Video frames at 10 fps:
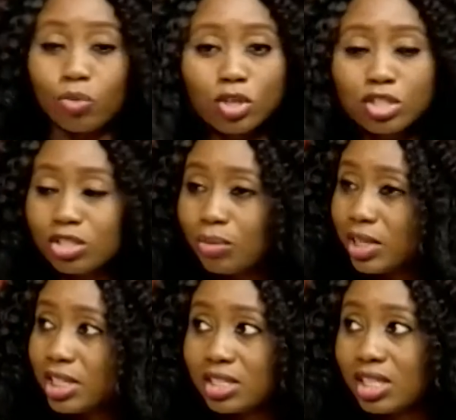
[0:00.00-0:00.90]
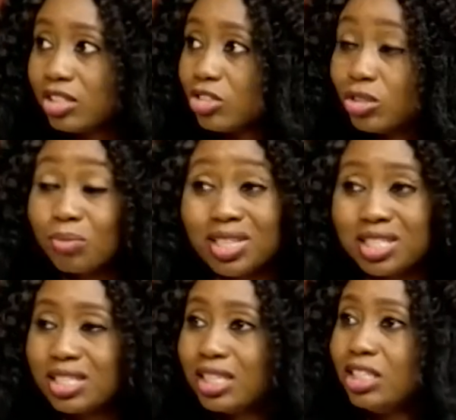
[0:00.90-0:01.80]
Once somebody sends you a
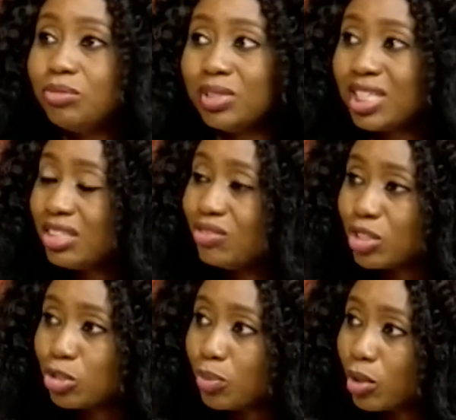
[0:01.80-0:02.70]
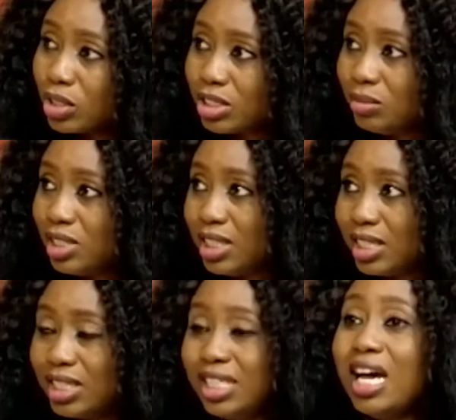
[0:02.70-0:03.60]
message, respond
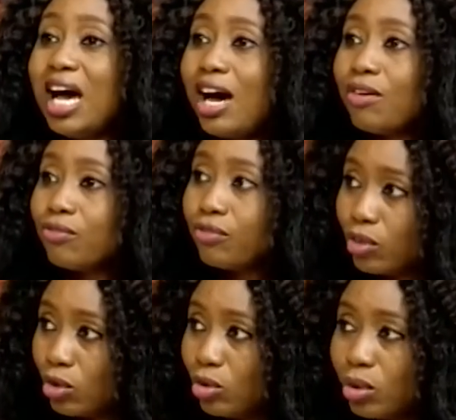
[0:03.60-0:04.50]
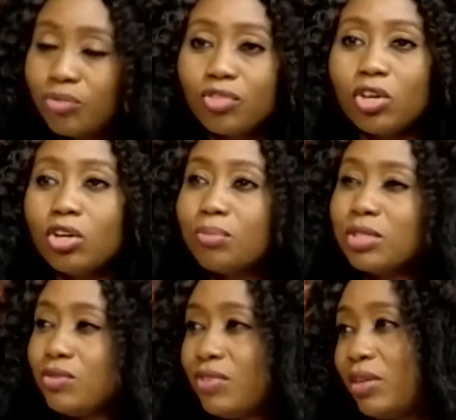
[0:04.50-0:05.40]
immediately and follow up. Follow up
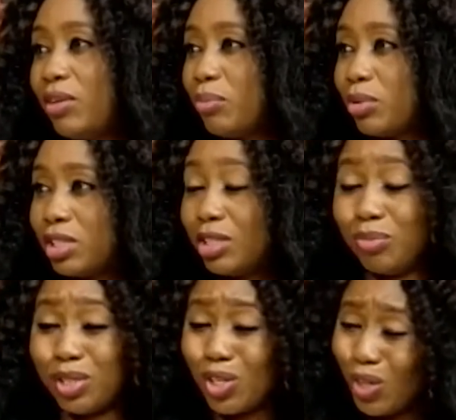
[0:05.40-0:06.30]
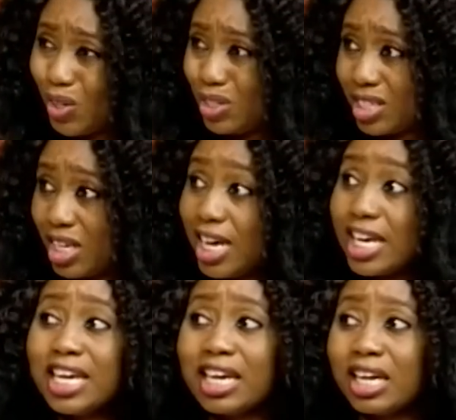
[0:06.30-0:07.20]
is very important because
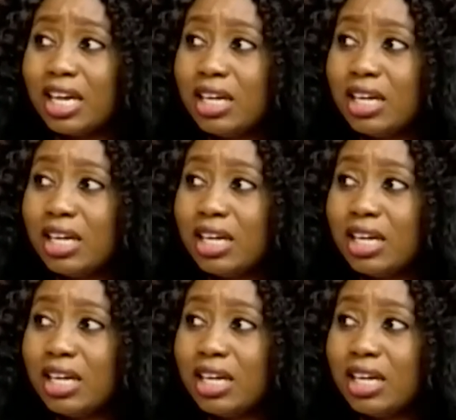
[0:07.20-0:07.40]
here,